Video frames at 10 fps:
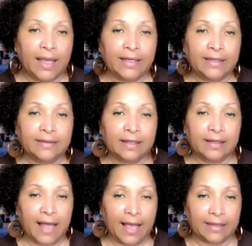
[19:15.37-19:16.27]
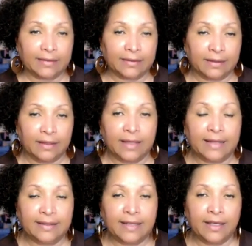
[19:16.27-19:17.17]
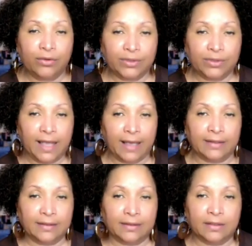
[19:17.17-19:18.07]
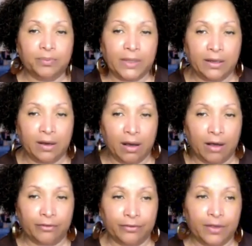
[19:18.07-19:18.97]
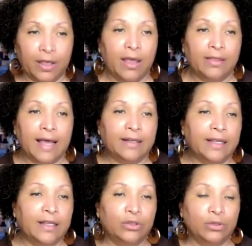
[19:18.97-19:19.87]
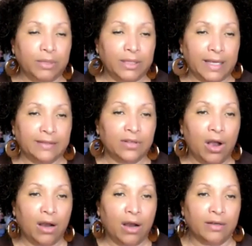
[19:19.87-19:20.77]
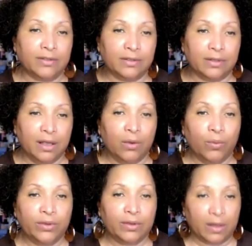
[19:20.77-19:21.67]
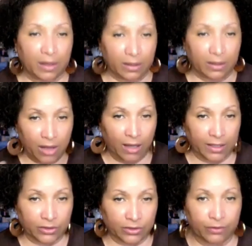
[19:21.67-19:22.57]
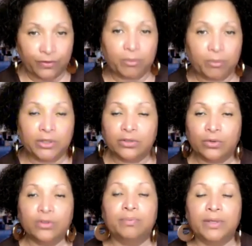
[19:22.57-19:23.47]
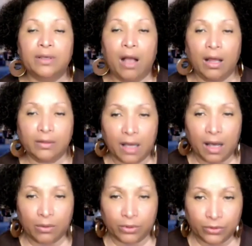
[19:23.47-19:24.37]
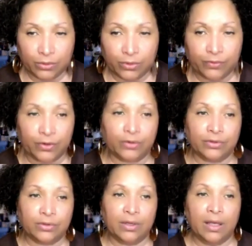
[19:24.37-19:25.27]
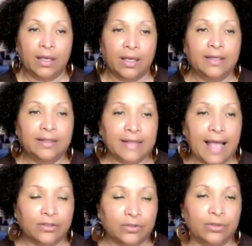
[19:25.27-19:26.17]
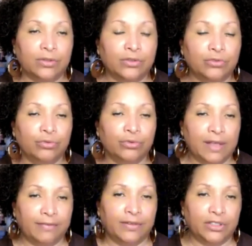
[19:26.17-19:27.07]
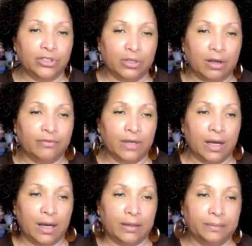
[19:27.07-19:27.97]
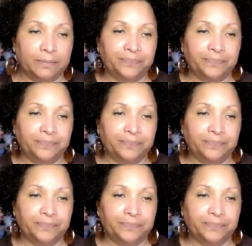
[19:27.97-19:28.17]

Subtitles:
It is the light that sacred texts speak of that illuminates hearts with knowledge from a source beyond our universe. It is actually the true definition of God.